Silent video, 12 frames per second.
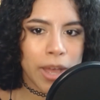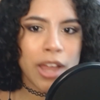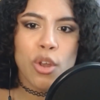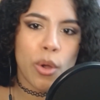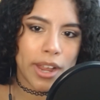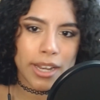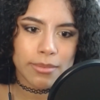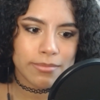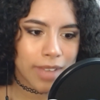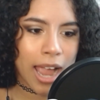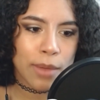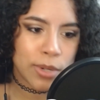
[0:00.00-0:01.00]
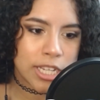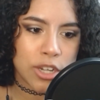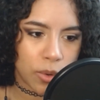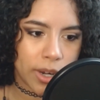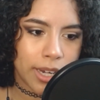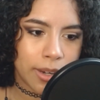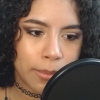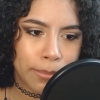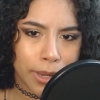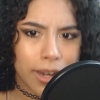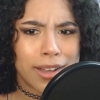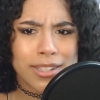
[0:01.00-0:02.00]
Annoyed. I was annoyed,
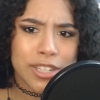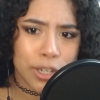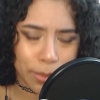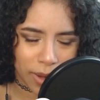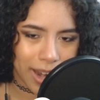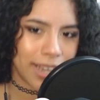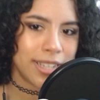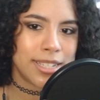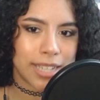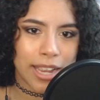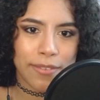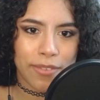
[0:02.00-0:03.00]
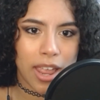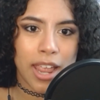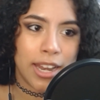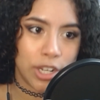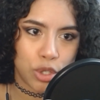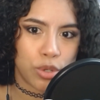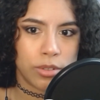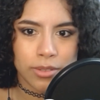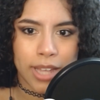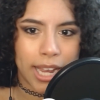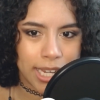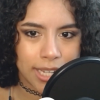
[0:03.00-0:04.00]
but unsurprised if it is true
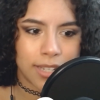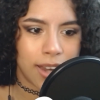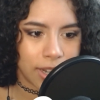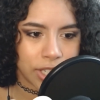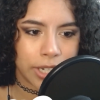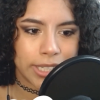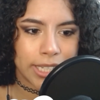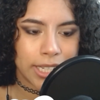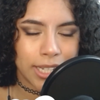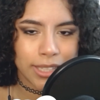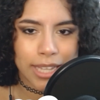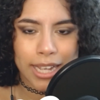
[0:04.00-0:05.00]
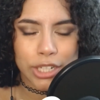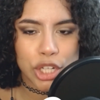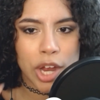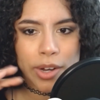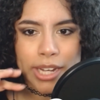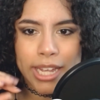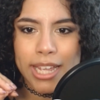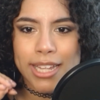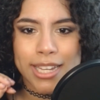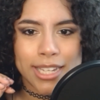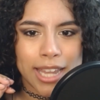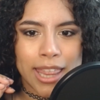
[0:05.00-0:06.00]
that he's not Cherokee. Like, Cherokee
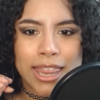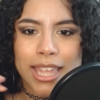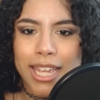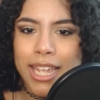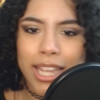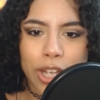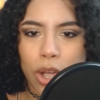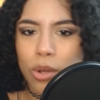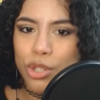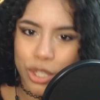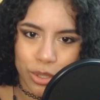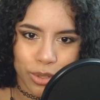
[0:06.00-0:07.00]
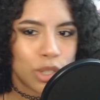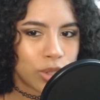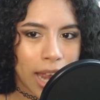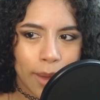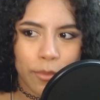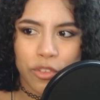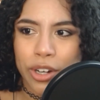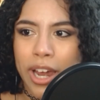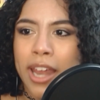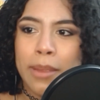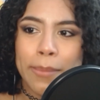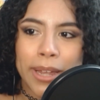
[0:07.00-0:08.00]
is the go-to tribe for
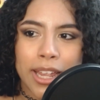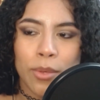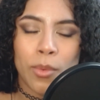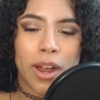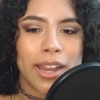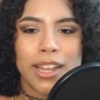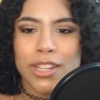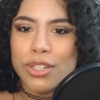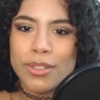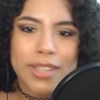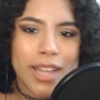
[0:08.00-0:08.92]
anybody wanting to,